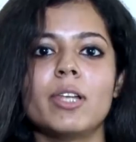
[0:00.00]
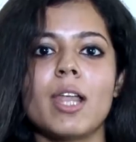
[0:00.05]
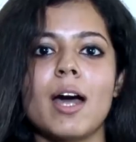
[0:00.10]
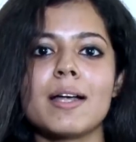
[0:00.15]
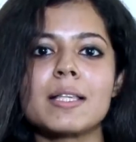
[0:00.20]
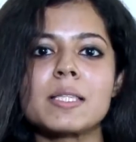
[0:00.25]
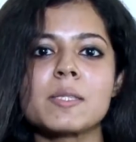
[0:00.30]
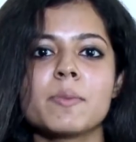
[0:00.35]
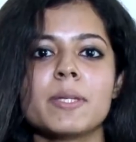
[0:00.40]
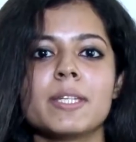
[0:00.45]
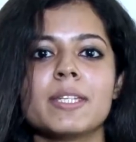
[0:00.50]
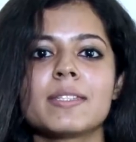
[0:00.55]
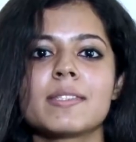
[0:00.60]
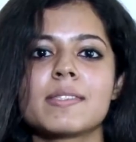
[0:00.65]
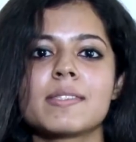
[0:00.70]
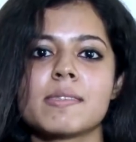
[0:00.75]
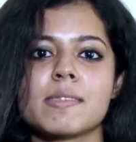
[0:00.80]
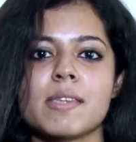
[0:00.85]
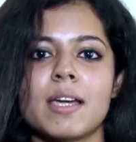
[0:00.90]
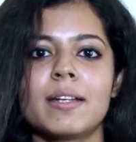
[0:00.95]
last minute
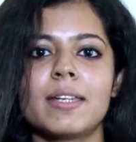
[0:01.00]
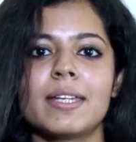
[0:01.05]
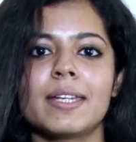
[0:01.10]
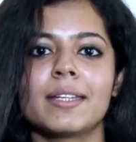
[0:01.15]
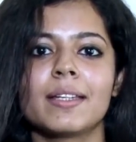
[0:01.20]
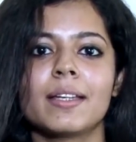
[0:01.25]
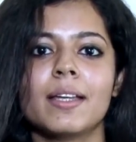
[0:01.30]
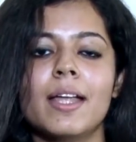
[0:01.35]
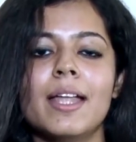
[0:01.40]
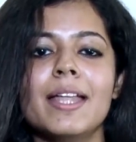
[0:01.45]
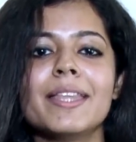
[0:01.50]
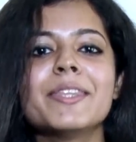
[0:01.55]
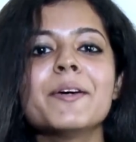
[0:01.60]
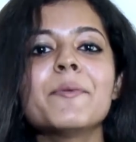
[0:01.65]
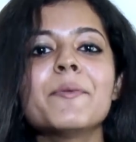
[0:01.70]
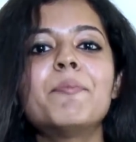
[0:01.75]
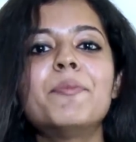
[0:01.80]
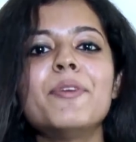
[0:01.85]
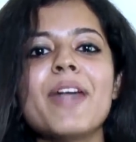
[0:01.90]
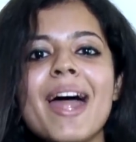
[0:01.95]
studying, the
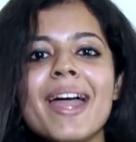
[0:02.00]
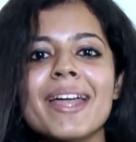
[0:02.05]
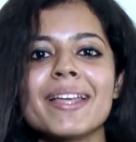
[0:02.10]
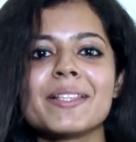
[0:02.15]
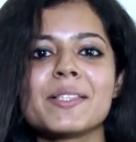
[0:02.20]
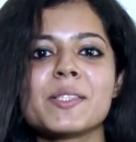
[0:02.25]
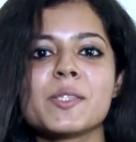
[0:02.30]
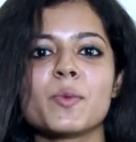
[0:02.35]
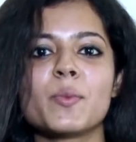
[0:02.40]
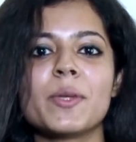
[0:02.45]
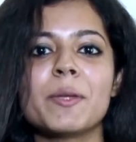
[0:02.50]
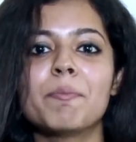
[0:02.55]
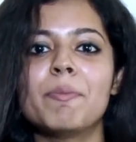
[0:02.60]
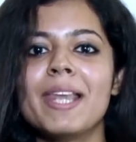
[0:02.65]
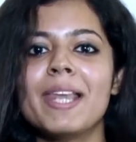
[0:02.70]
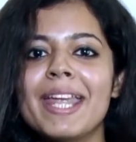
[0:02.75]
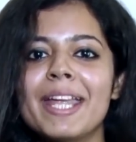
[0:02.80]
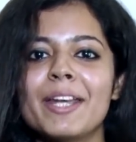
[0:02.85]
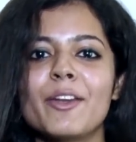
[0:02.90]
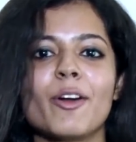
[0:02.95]
pranks we
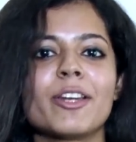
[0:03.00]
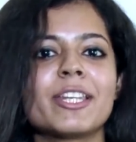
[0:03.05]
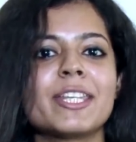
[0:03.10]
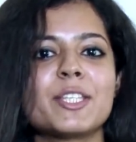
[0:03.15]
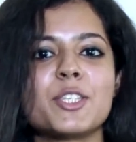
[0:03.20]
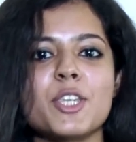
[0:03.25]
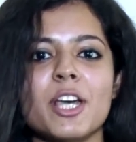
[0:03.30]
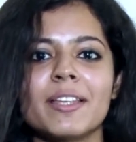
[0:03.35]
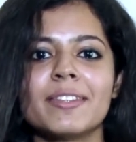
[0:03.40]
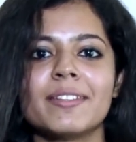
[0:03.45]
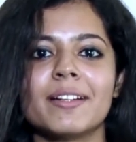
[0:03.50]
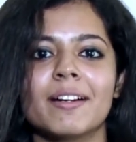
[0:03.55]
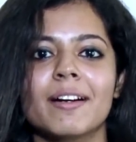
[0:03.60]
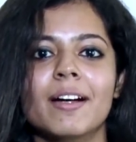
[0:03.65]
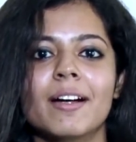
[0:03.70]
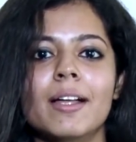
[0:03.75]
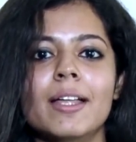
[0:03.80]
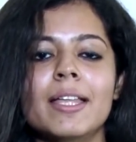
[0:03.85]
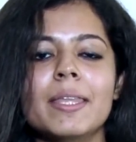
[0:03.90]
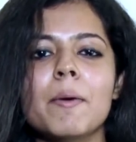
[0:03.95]
played on each other,
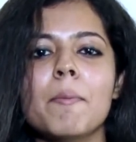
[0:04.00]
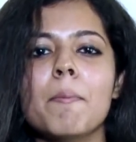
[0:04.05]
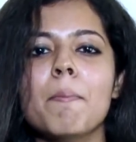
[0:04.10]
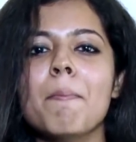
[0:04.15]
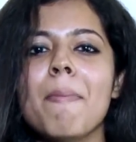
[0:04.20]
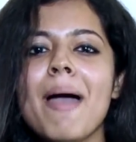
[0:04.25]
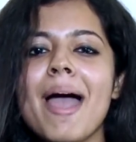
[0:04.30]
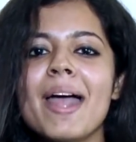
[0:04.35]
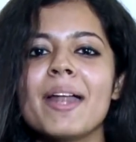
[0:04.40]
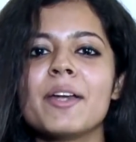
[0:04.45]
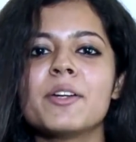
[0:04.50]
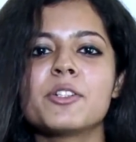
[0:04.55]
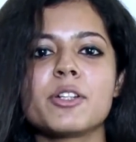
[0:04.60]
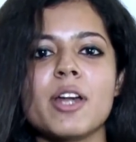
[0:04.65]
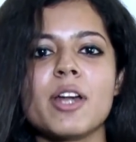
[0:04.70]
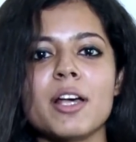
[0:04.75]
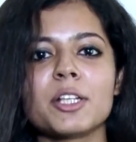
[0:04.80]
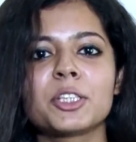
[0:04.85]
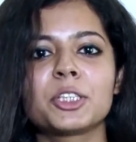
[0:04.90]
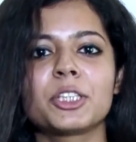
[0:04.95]
mad
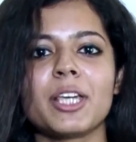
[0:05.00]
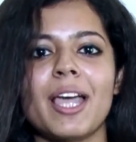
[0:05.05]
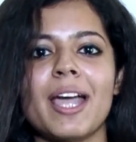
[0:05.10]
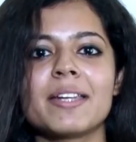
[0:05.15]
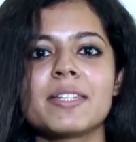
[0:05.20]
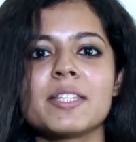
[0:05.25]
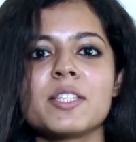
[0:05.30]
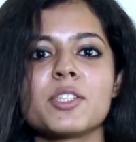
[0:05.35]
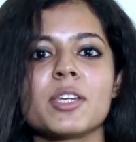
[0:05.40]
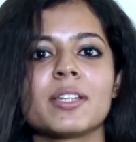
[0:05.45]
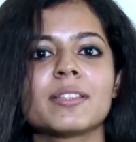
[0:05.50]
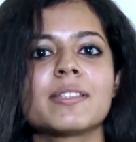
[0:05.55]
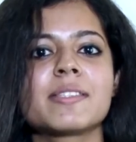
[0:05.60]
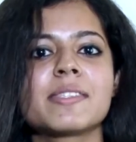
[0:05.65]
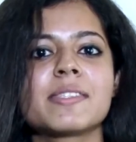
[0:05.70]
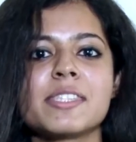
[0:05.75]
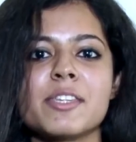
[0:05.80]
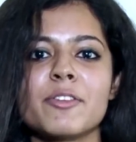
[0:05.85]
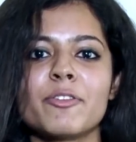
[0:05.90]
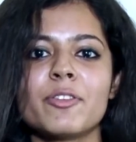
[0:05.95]
rush at each
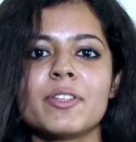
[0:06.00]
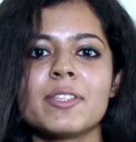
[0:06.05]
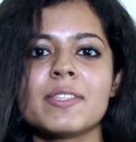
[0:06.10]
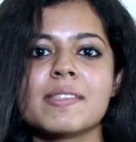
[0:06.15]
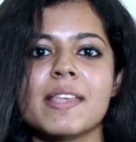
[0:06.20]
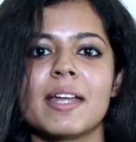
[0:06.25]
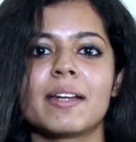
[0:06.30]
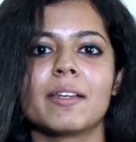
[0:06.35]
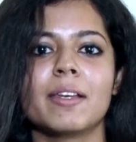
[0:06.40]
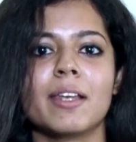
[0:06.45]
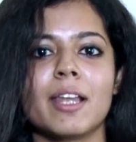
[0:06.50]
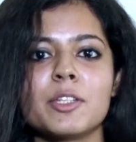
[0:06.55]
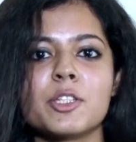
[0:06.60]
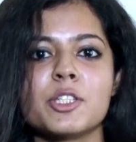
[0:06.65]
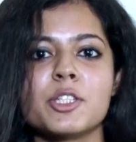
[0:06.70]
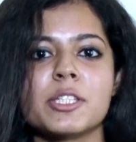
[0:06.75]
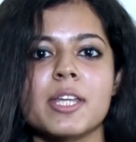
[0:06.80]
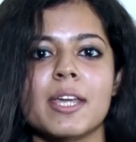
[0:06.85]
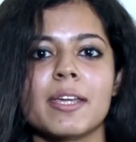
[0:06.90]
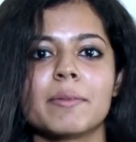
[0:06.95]
other's tiffins at
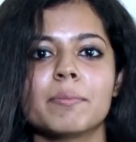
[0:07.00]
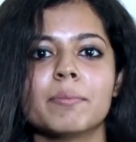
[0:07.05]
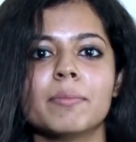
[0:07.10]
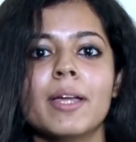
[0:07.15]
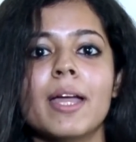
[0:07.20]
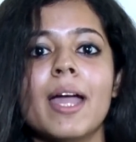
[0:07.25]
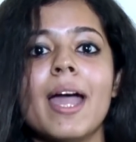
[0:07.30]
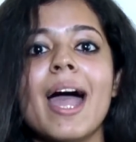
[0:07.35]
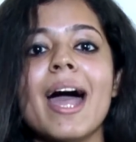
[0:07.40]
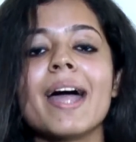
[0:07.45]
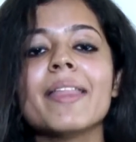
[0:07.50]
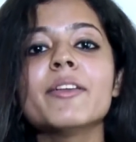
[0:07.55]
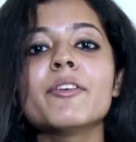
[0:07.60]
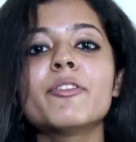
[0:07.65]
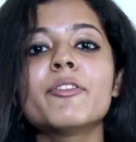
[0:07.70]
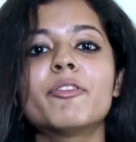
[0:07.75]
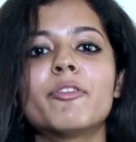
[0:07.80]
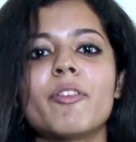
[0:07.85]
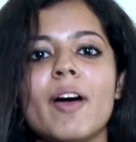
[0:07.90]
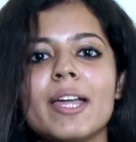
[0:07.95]
lunchtime, and the
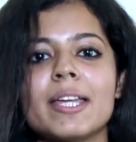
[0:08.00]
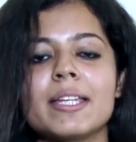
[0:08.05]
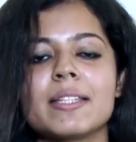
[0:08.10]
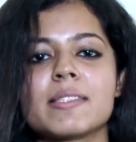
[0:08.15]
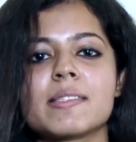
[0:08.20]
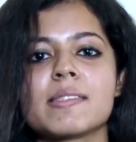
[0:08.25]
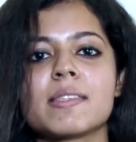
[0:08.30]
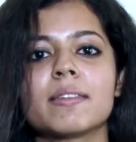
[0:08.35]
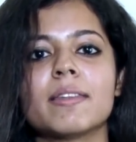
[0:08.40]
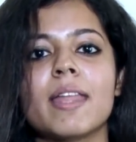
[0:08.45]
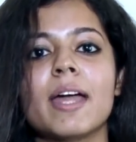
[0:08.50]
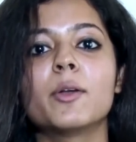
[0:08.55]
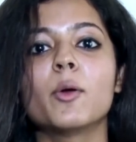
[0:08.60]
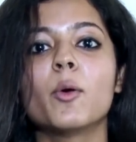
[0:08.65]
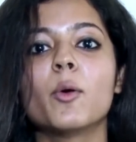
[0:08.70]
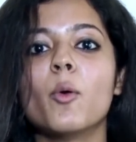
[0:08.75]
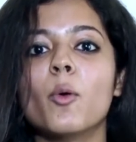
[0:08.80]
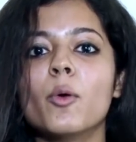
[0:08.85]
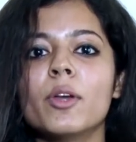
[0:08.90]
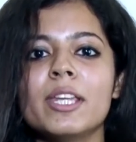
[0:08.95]
fights that
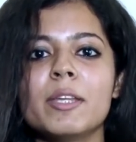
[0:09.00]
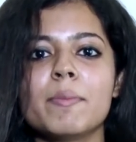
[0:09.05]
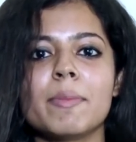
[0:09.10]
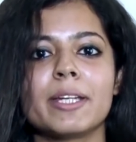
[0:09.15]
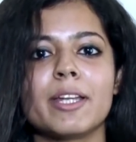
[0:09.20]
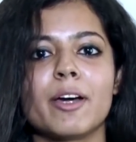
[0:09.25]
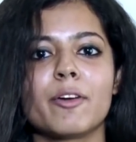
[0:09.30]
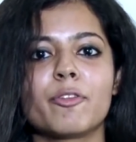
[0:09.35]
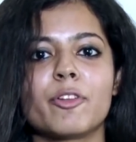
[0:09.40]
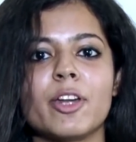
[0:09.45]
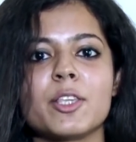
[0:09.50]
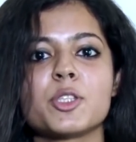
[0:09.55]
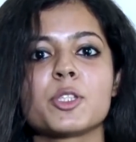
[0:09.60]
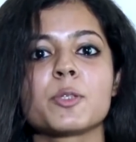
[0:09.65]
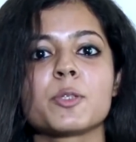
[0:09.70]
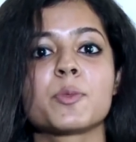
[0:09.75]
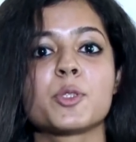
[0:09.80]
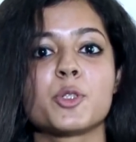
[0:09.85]
only made our friendship